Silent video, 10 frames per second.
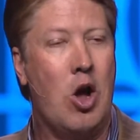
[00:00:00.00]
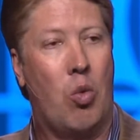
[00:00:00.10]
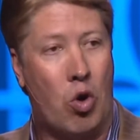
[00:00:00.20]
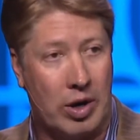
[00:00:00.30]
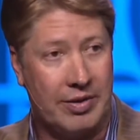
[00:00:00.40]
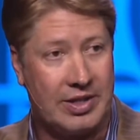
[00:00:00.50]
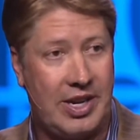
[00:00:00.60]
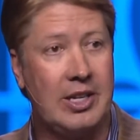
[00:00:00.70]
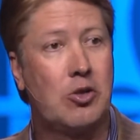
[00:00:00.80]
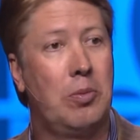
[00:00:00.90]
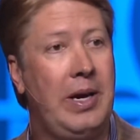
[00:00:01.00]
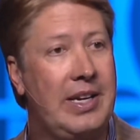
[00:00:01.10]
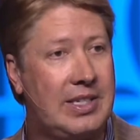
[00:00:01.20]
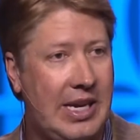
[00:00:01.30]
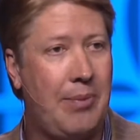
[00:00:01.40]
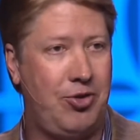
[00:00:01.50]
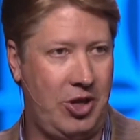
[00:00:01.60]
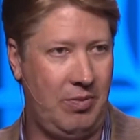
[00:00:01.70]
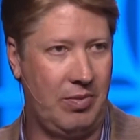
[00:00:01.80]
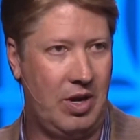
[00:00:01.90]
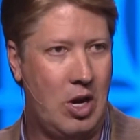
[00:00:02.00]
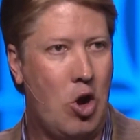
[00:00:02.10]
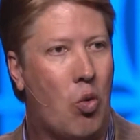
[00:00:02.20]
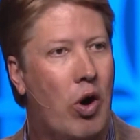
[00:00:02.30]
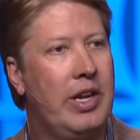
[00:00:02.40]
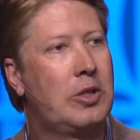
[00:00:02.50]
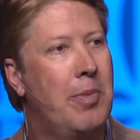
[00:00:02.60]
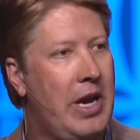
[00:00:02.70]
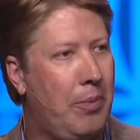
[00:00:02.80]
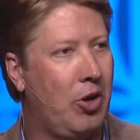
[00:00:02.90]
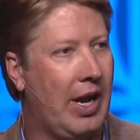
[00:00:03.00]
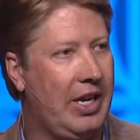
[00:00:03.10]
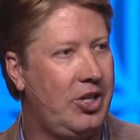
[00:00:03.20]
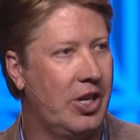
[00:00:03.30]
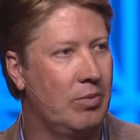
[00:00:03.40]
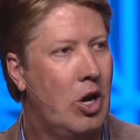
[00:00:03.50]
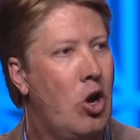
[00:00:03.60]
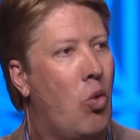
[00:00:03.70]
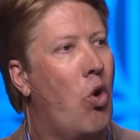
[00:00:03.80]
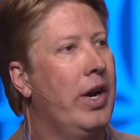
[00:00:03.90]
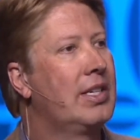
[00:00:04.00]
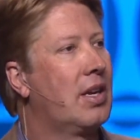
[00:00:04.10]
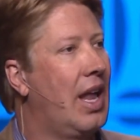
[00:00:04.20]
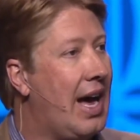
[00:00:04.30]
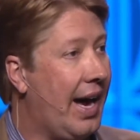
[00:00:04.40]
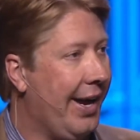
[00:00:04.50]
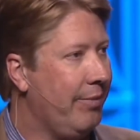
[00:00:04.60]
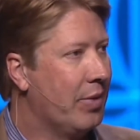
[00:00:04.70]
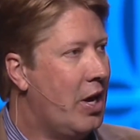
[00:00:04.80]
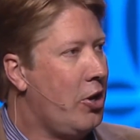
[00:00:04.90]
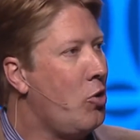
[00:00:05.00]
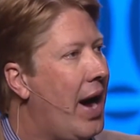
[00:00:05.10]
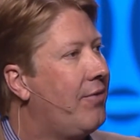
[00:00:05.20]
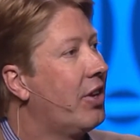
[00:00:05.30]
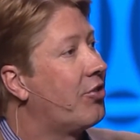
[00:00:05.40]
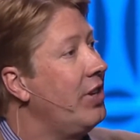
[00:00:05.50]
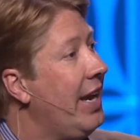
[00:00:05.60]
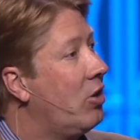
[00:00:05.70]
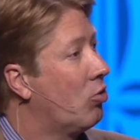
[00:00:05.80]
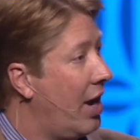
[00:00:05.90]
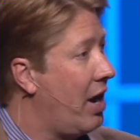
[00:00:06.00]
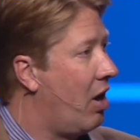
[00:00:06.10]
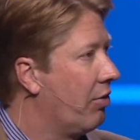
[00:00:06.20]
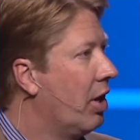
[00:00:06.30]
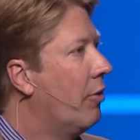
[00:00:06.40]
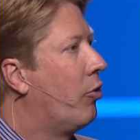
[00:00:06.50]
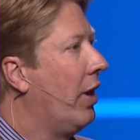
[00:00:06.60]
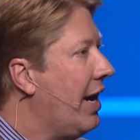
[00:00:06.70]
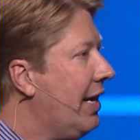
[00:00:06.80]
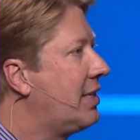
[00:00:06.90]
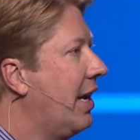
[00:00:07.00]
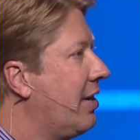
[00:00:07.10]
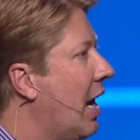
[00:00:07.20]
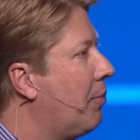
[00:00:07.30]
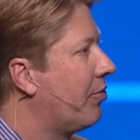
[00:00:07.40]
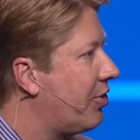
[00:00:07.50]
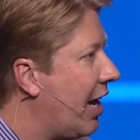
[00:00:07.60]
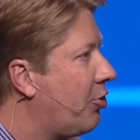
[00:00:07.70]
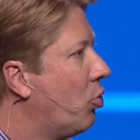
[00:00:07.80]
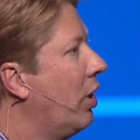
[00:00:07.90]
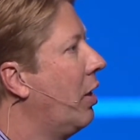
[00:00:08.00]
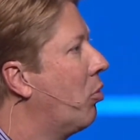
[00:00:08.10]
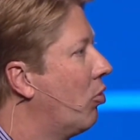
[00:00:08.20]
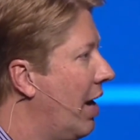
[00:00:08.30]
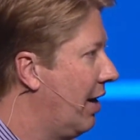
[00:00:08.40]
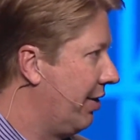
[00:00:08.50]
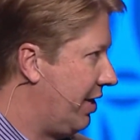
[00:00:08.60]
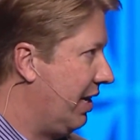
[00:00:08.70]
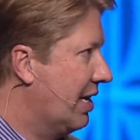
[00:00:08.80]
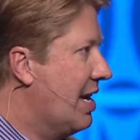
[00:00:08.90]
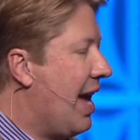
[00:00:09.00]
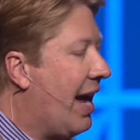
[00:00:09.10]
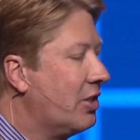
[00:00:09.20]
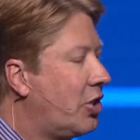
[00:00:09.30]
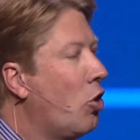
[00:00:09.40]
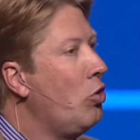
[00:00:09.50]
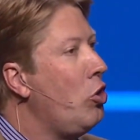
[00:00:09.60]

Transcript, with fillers: One of the sins would be deception, one is manipulation, one is lying. You have to sneak around for any type of sexual immorality. And so